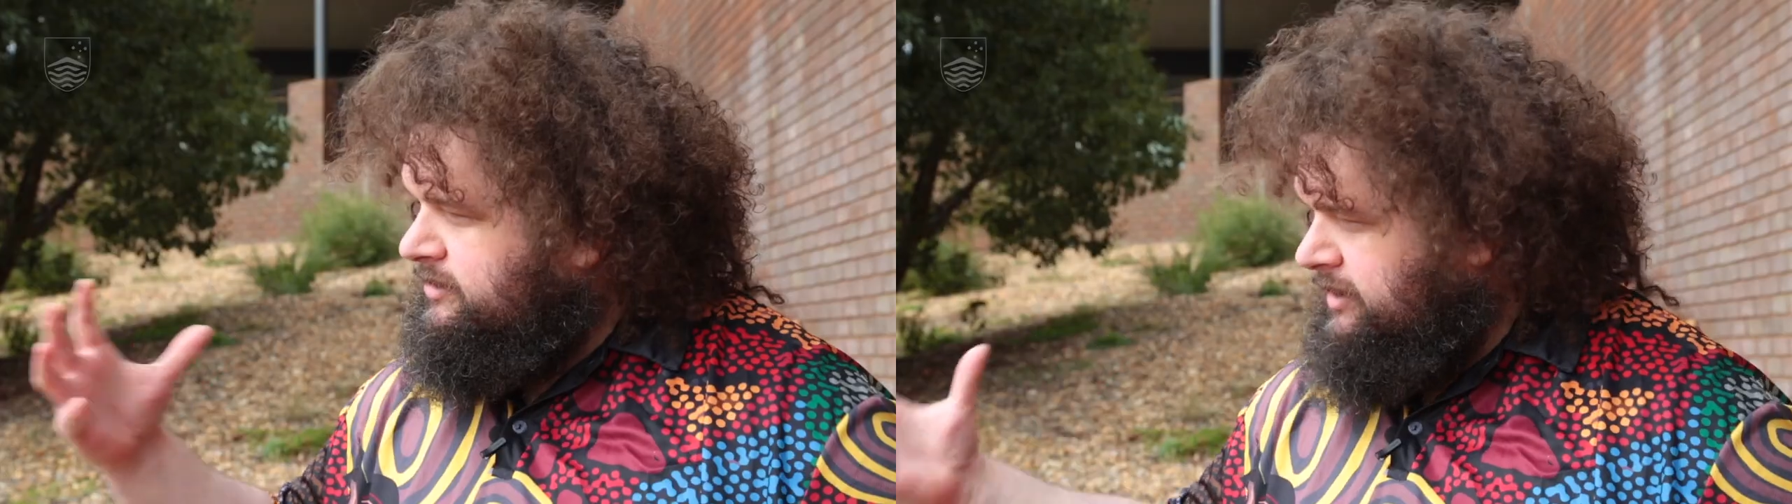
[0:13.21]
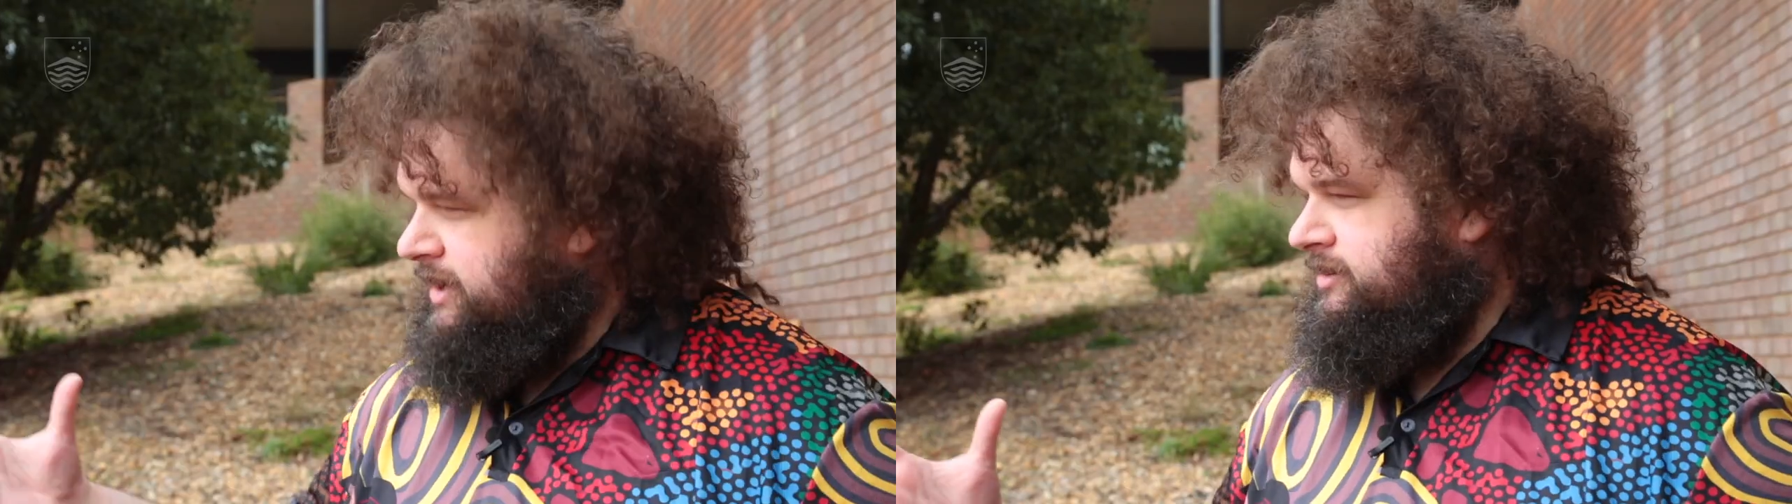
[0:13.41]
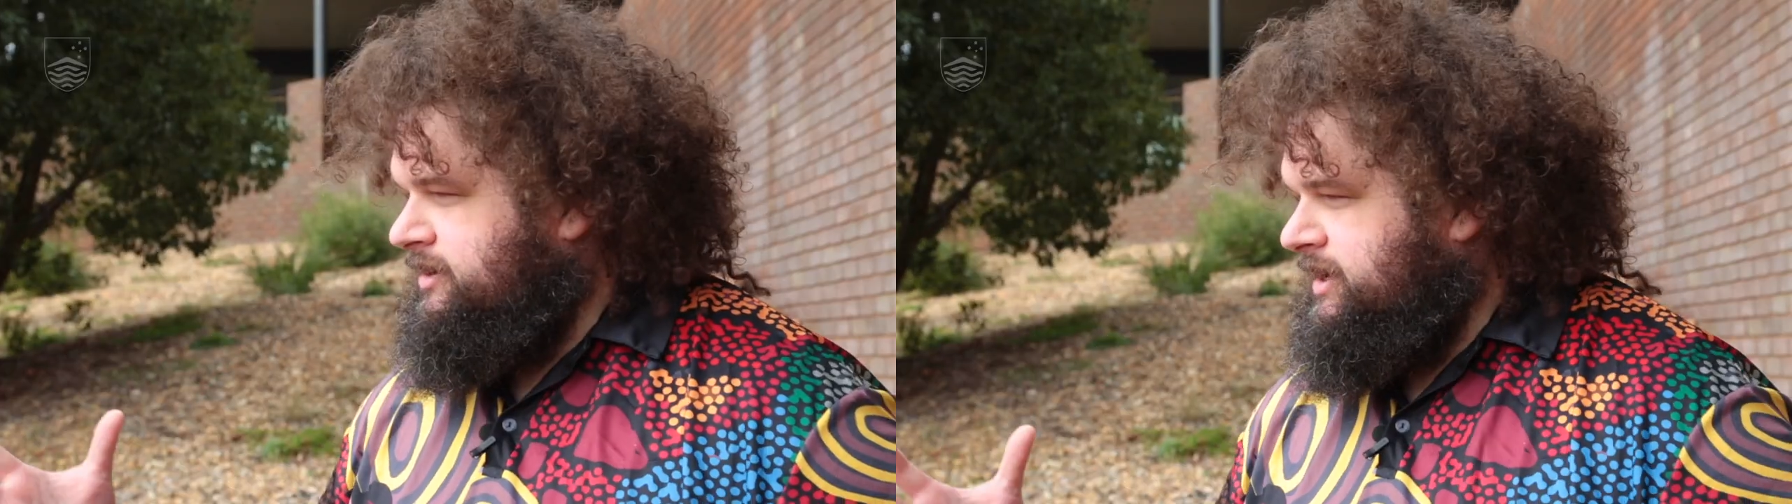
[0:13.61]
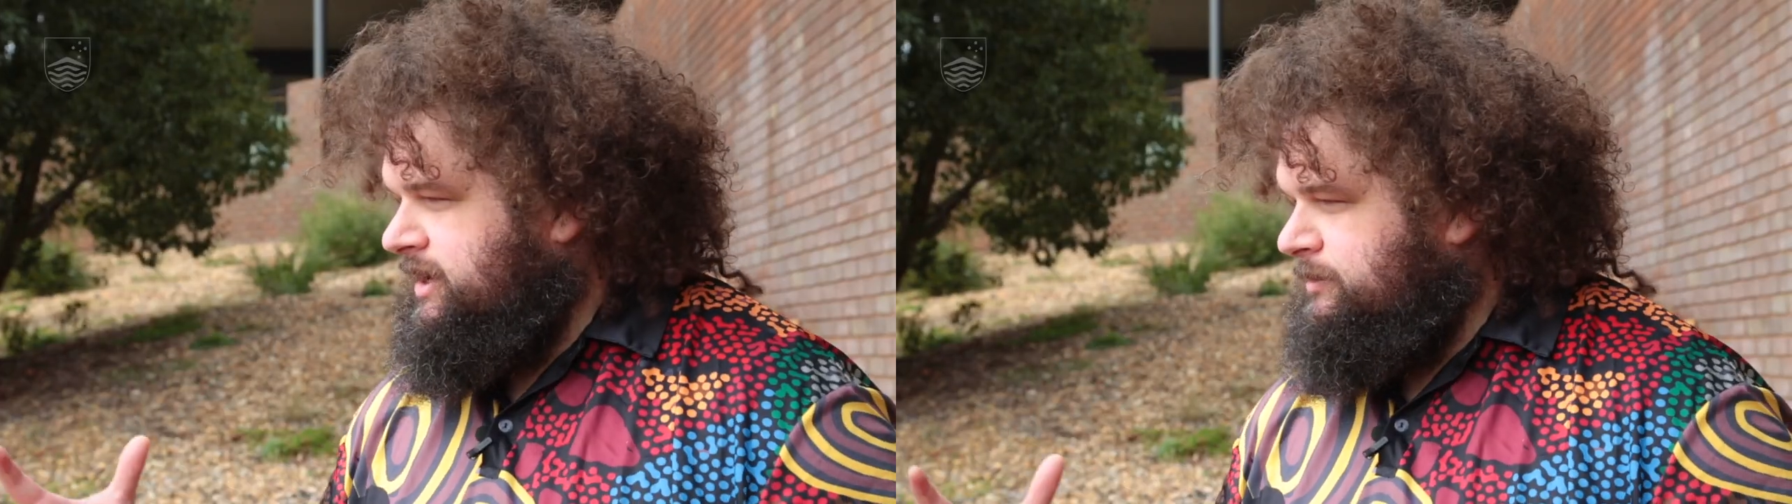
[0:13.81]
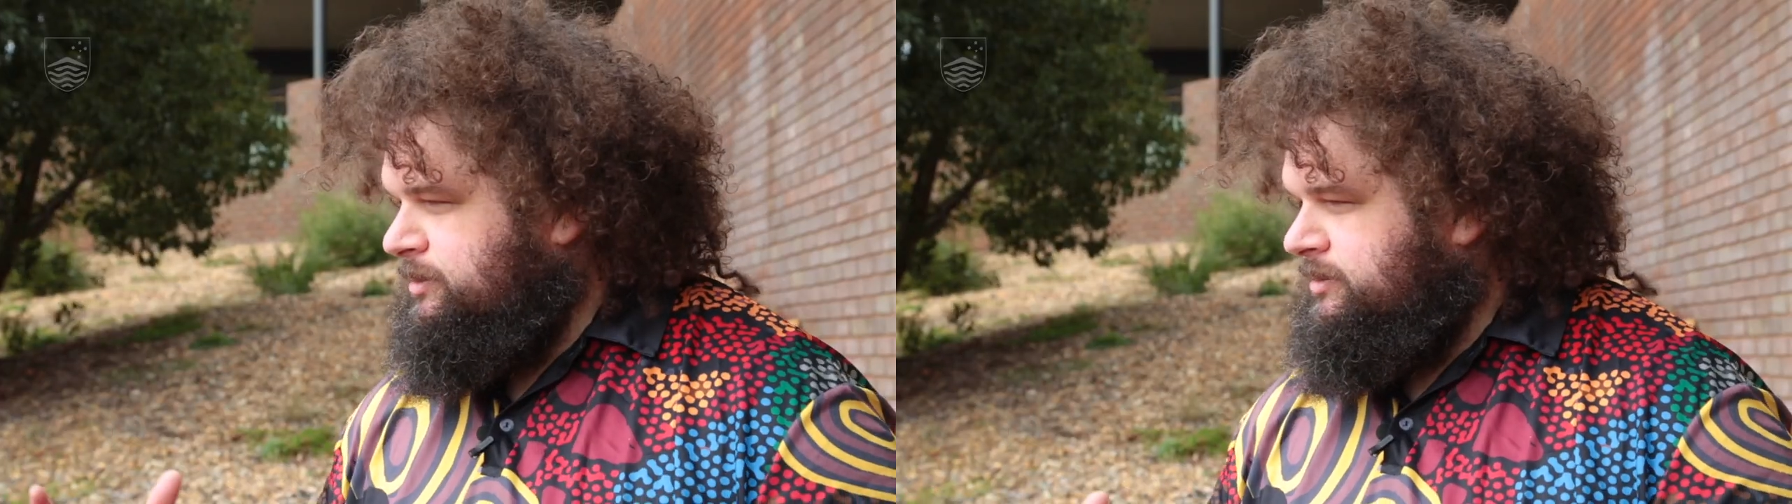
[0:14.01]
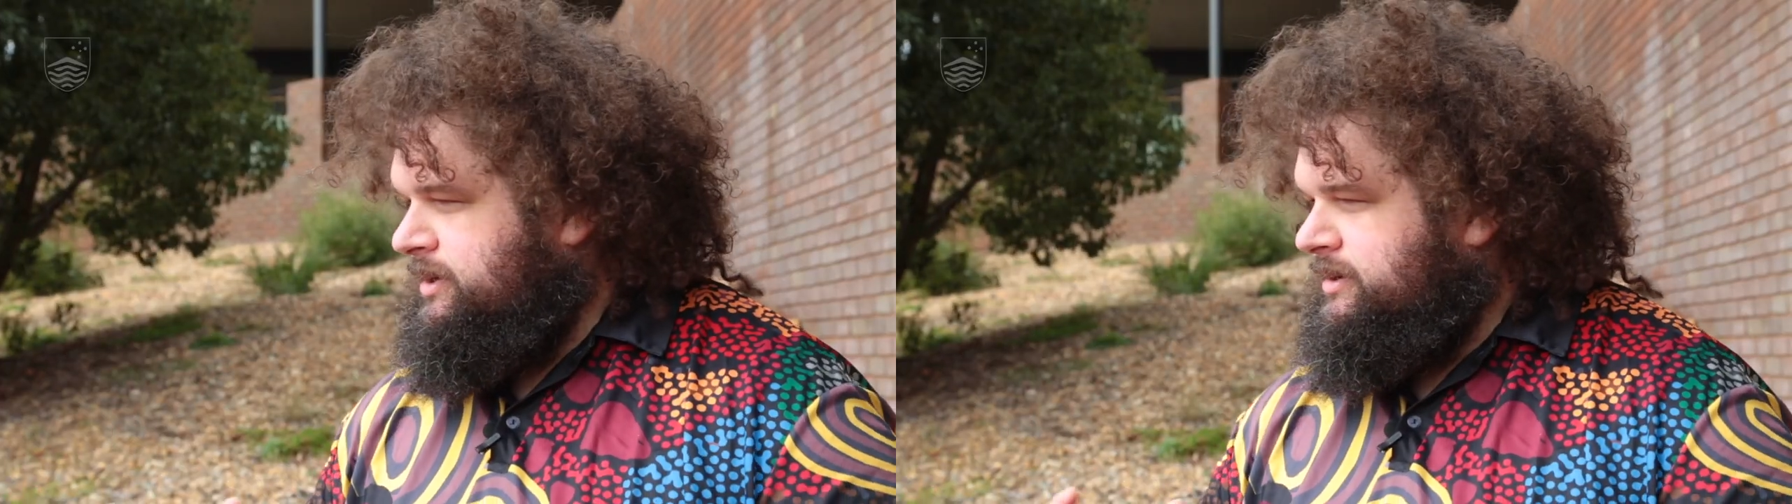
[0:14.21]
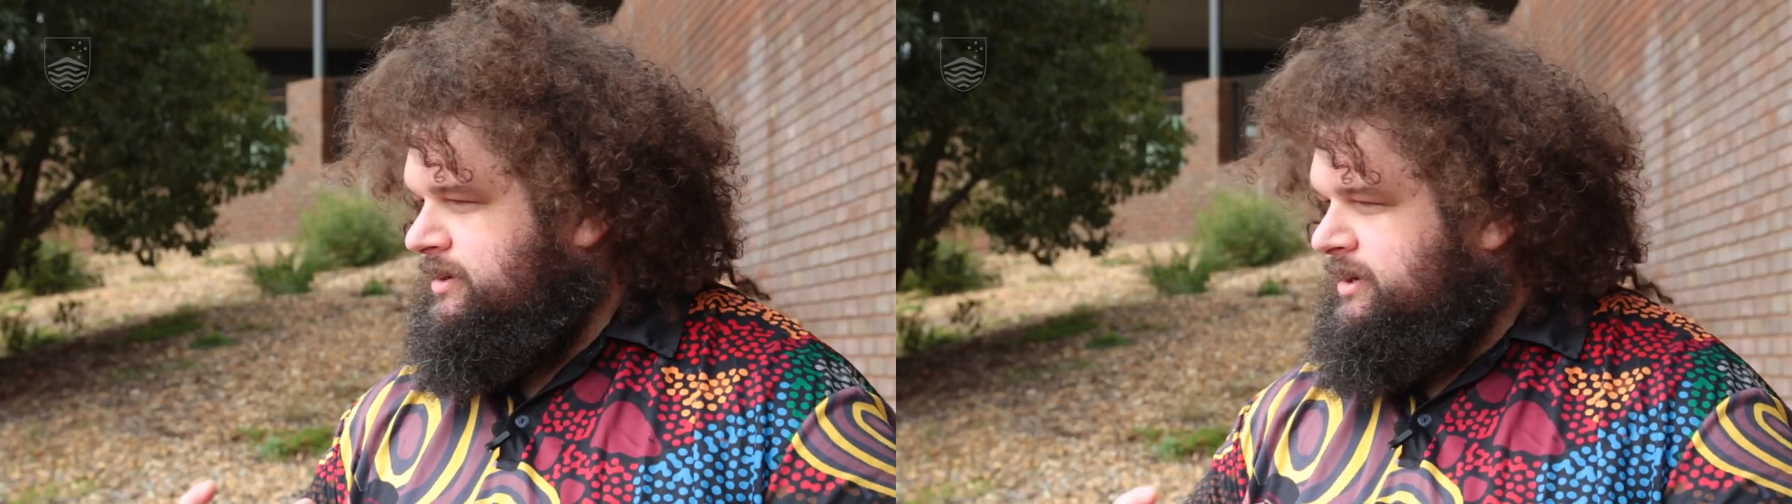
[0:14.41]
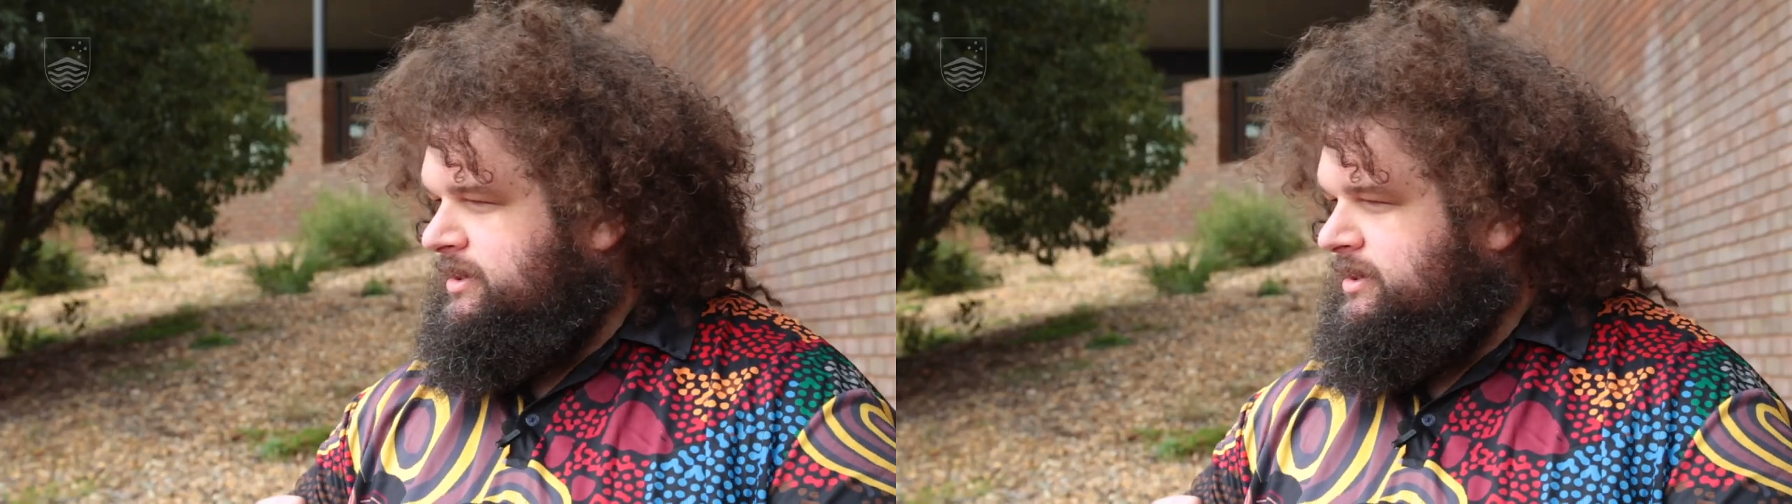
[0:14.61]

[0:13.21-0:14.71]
celestial emu, the,